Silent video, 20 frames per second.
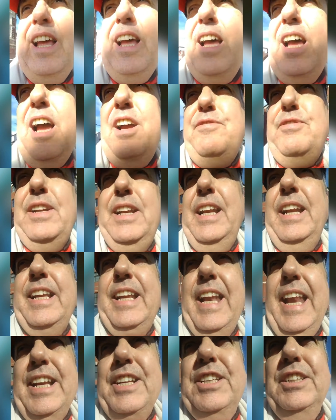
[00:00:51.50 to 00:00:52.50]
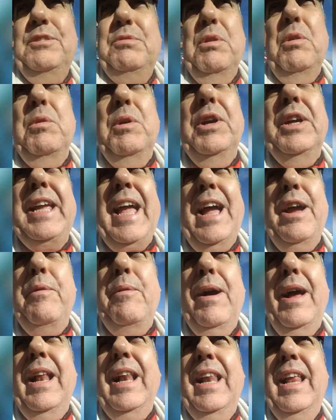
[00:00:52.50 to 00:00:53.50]
Hopefully the connections will work out
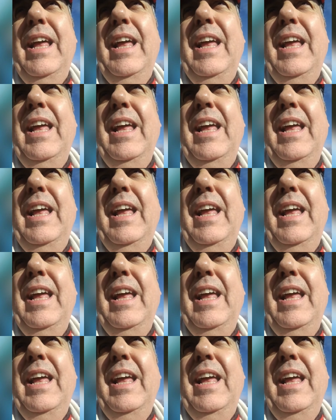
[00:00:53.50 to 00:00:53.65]
well.